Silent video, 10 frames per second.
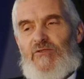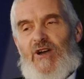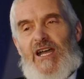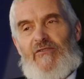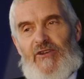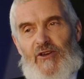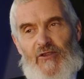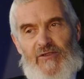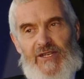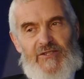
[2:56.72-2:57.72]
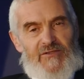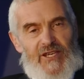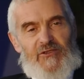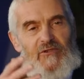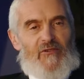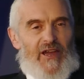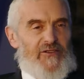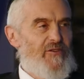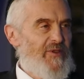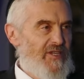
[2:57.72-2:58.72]
You hire an earthling to take you
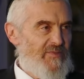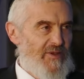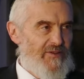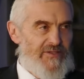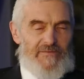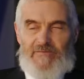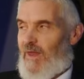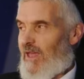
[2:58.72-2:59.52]
around human experience.